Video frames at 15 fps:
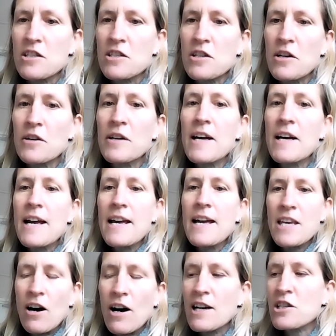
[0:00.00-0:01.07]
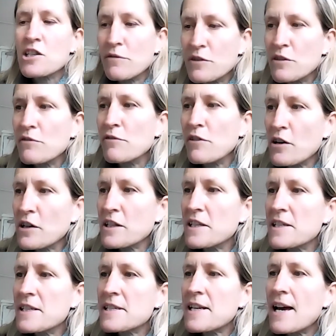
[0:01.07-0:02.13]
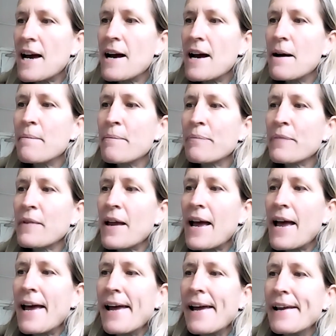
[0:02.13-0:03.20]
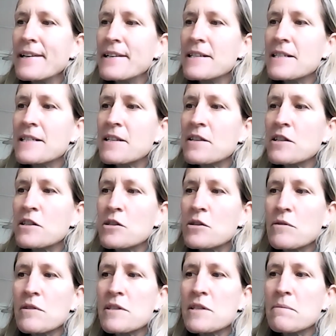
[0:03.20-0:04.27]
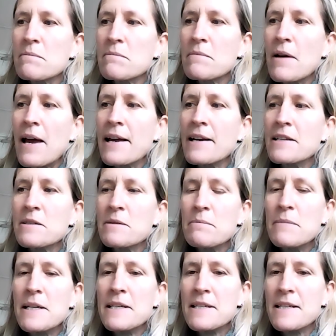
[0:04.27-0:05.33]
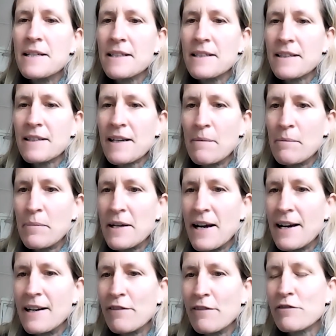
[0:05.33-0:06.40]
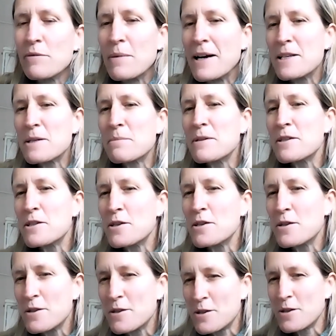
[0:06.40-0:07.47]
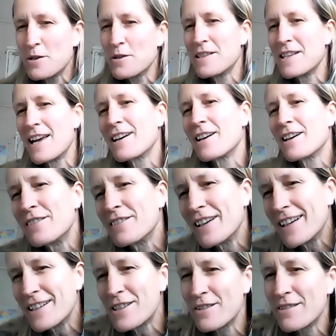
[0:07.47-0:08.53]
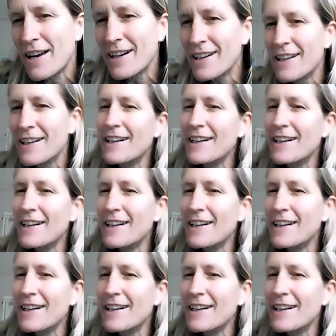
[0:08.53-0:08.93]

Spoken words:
So yeah, I shifted focus and the tourism and media company I left for my husband to take over and to run,